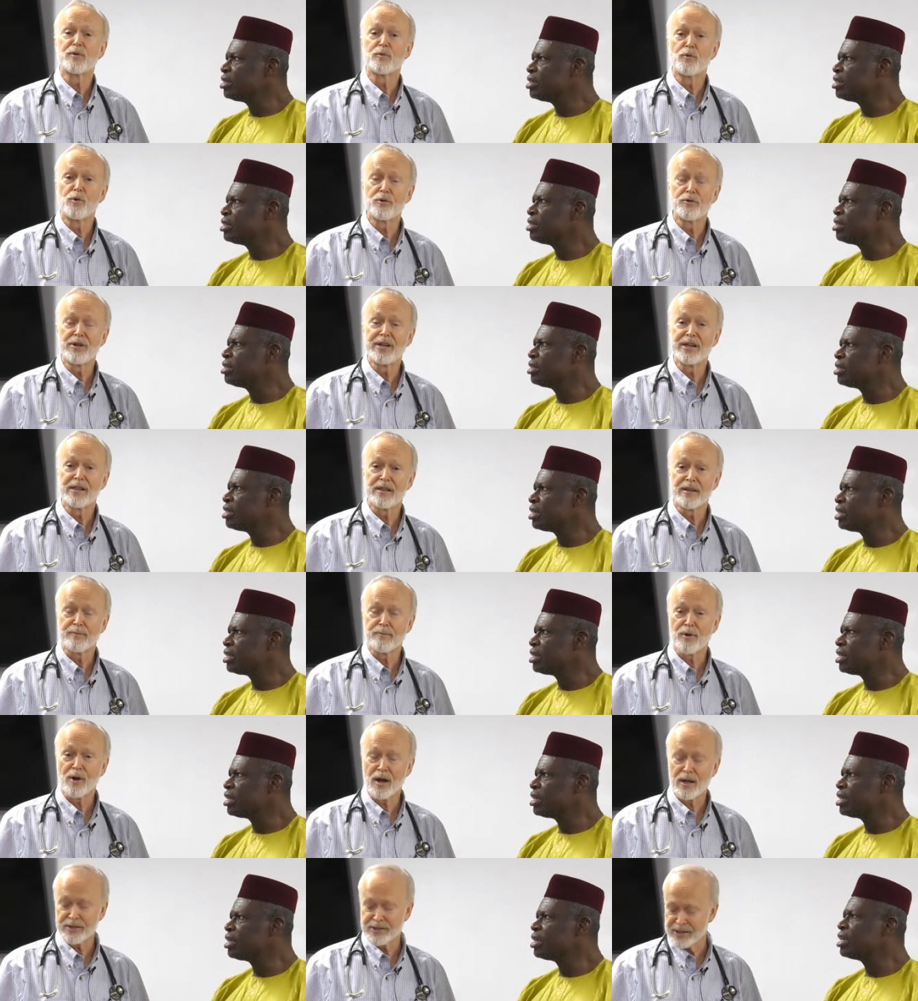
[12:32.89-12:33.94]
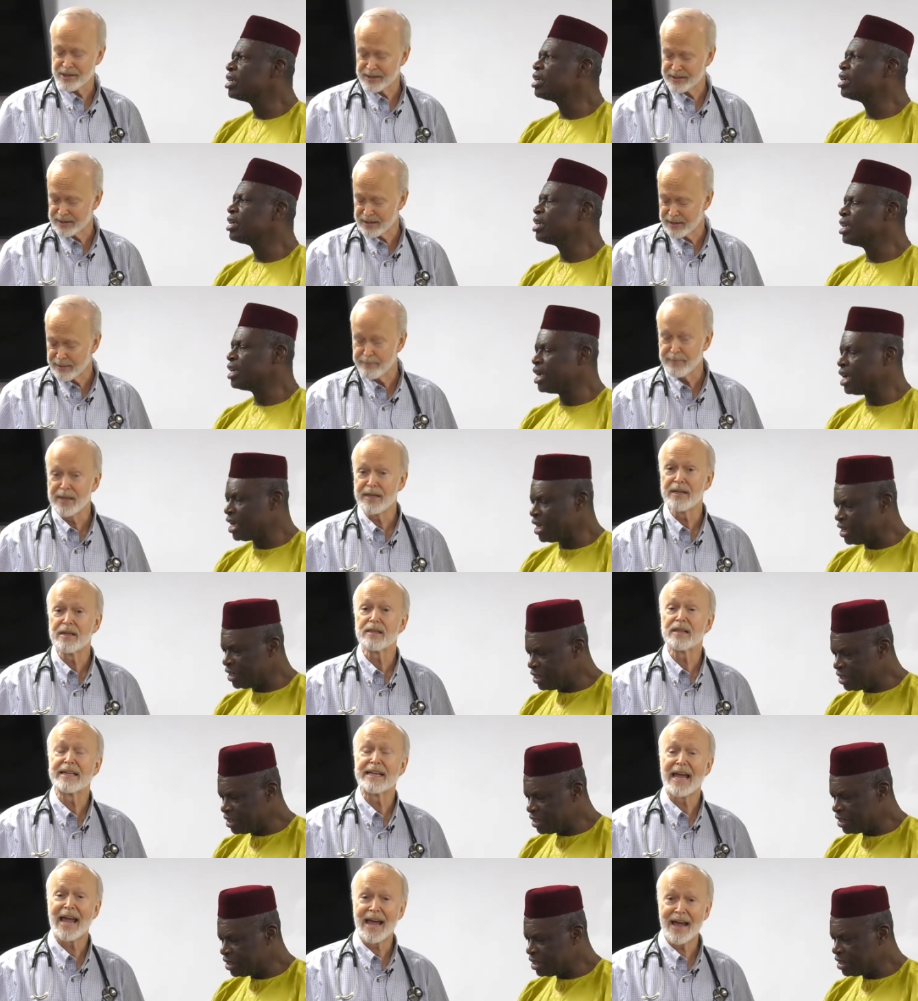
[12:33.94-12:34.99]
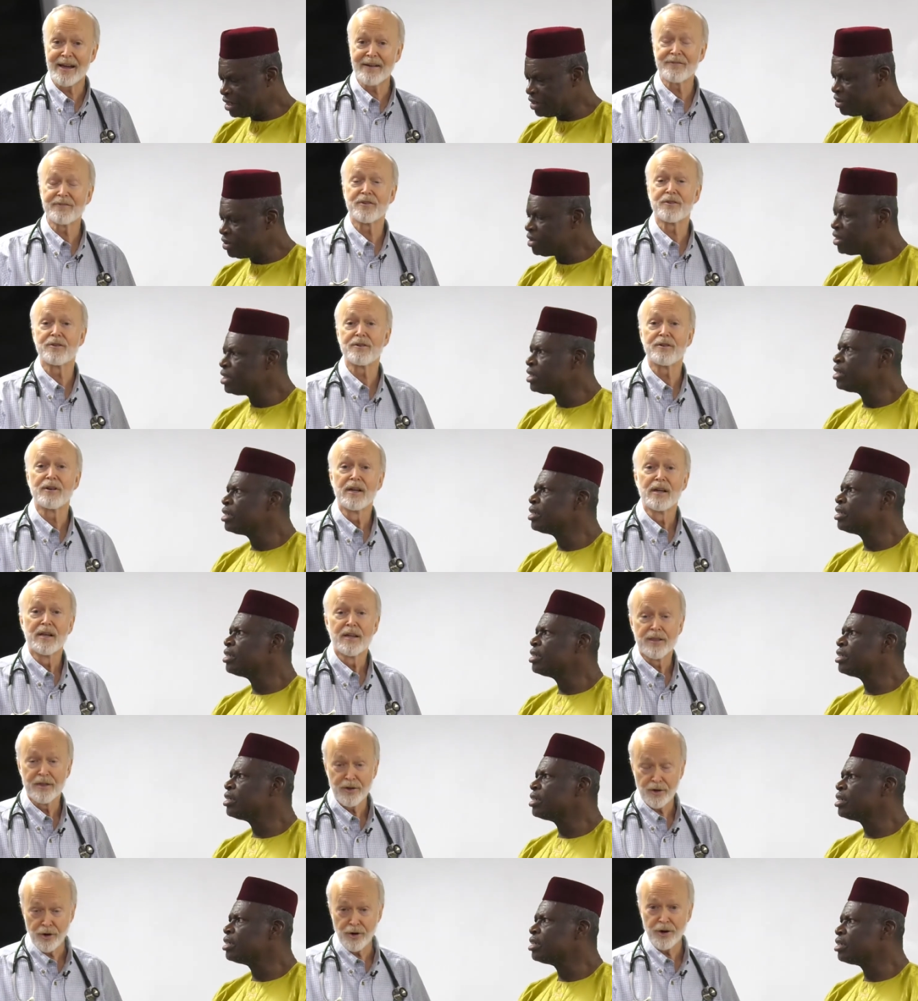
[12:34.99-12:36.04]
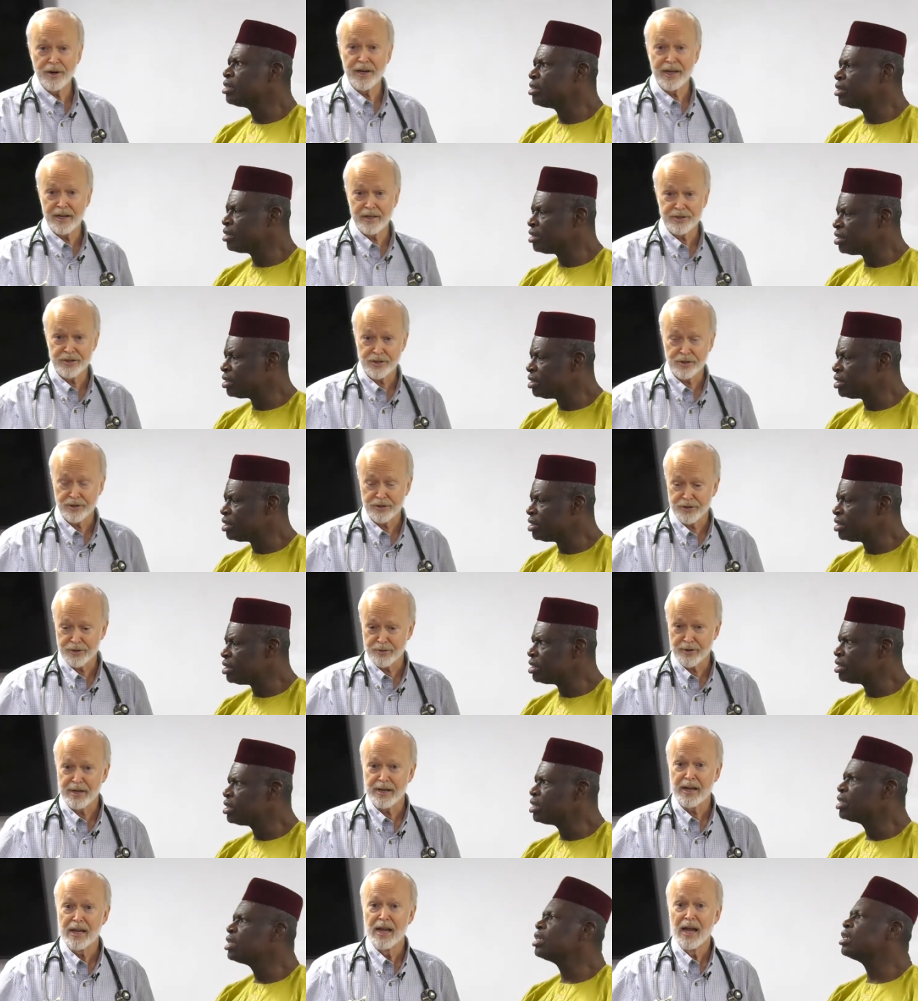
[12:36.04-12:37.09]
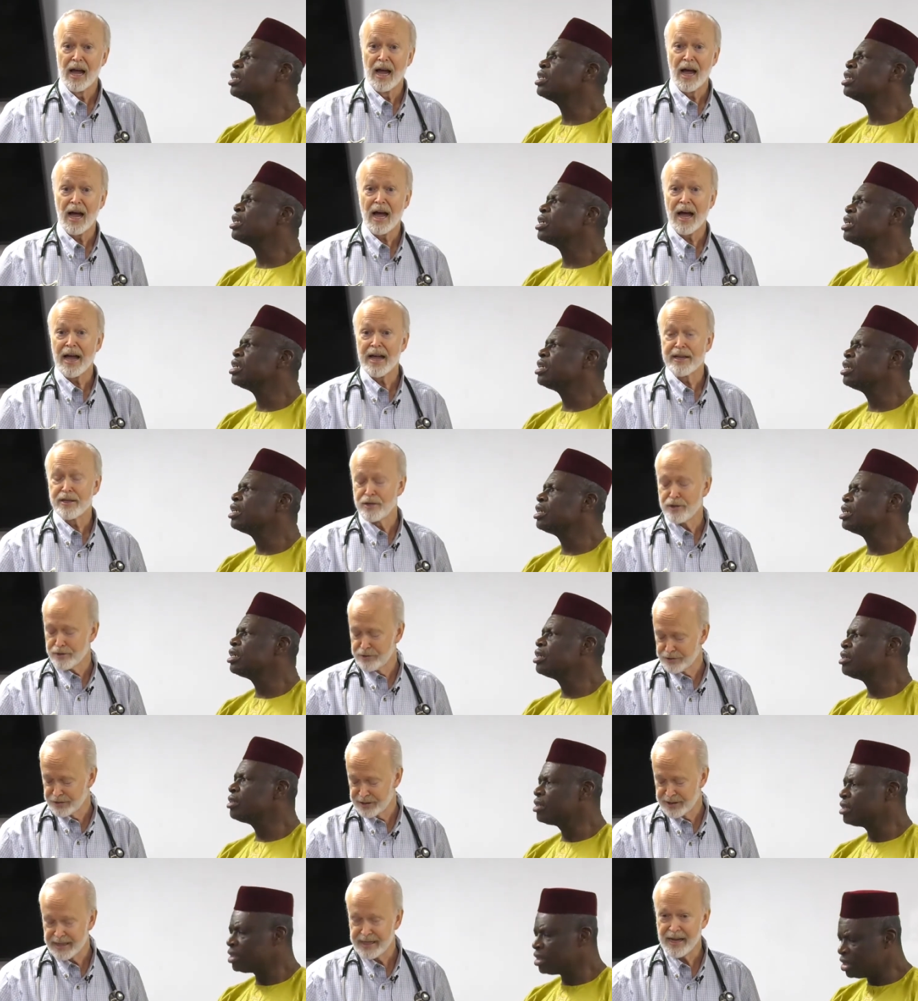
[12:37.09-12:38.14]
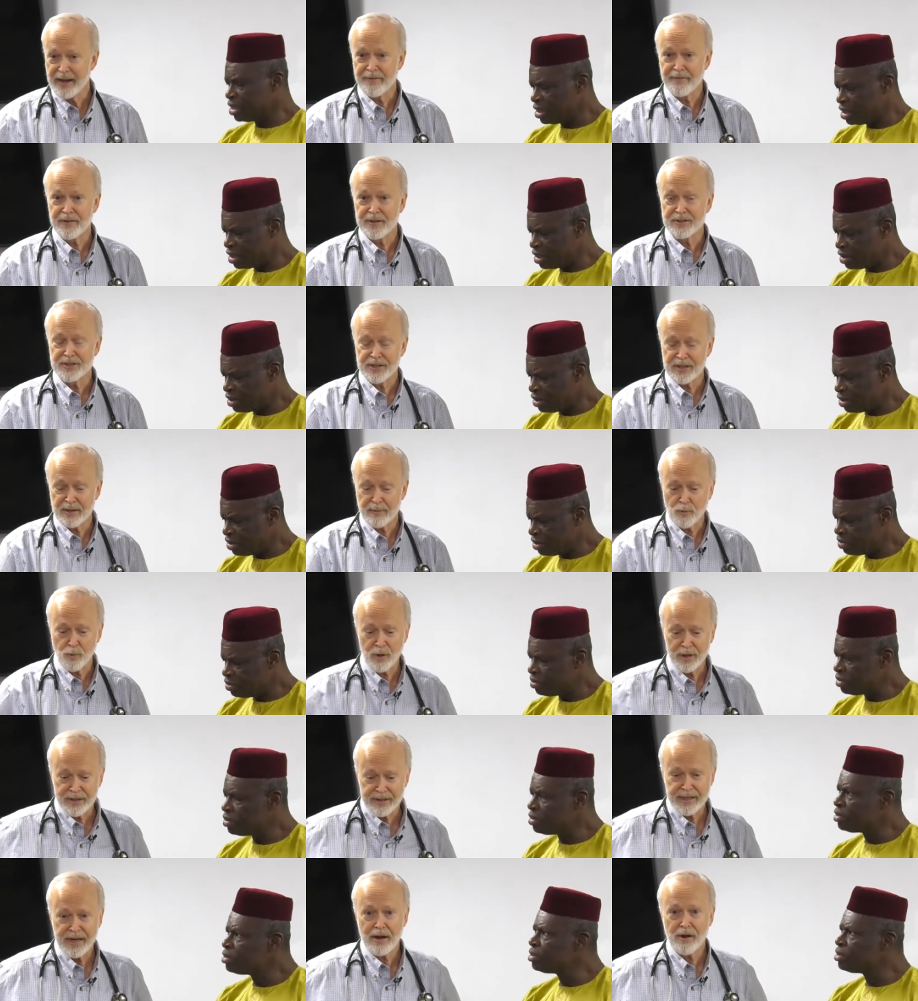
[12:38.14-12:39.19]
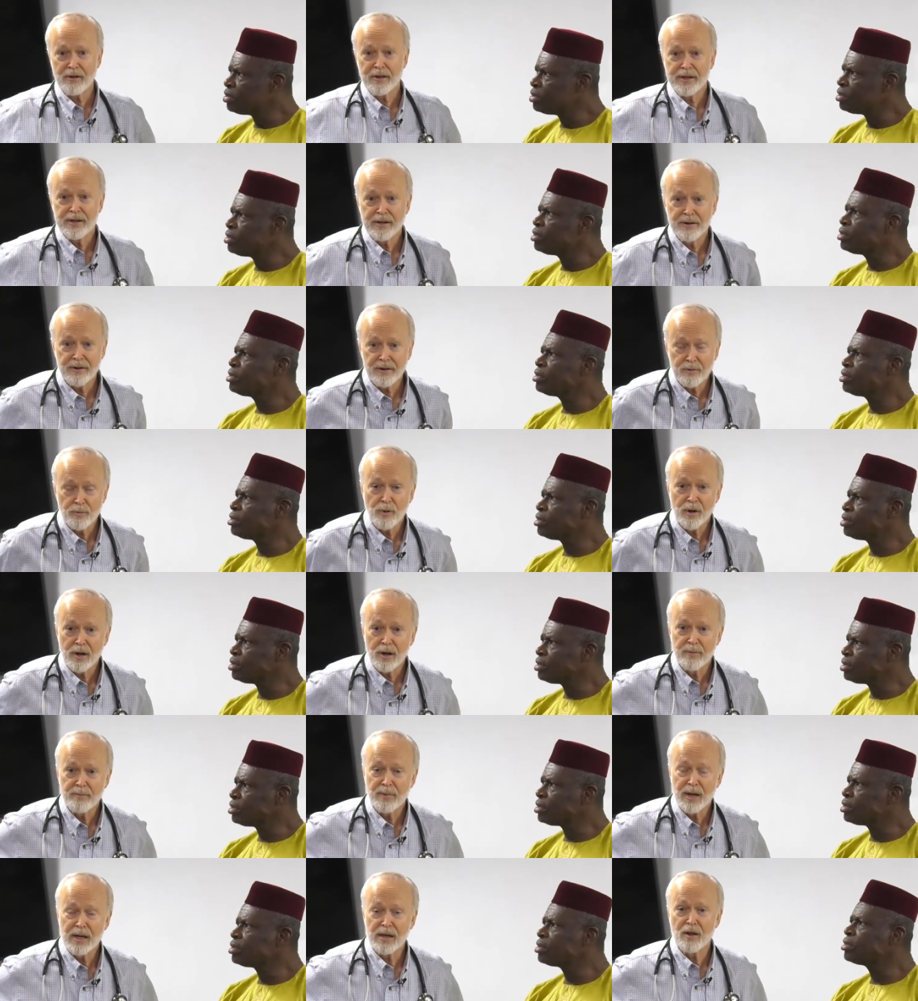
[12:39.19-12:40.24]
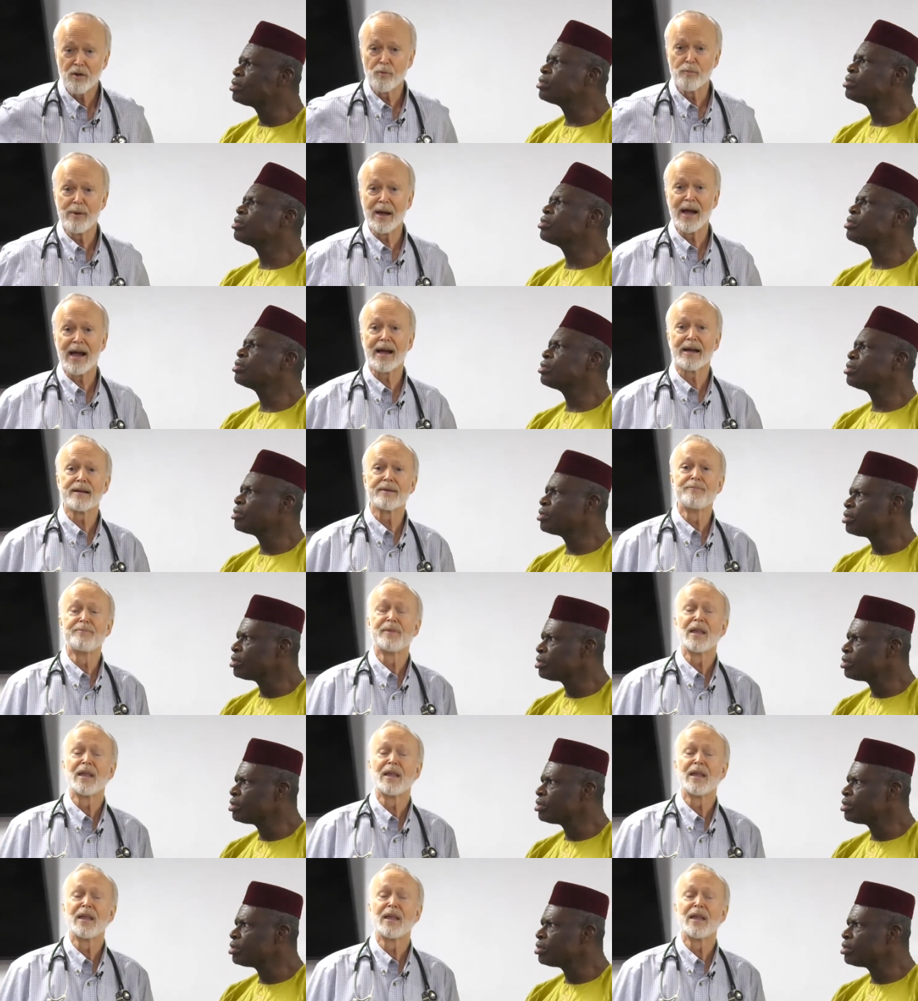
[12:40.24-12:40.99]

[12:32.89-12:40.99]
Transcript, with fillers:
Speaker 1: the wound healing process. And yes. immediately after the hernia surgery, I used the FSM, one towel here and one on my low back.